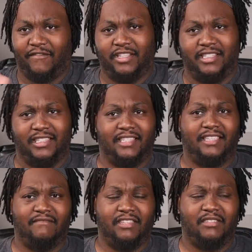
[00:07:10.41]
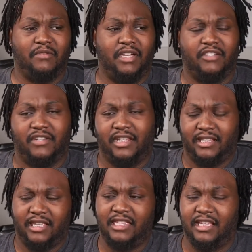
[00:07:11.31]
Versus in the 7200,
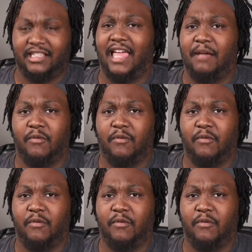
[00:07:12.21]
there's a lot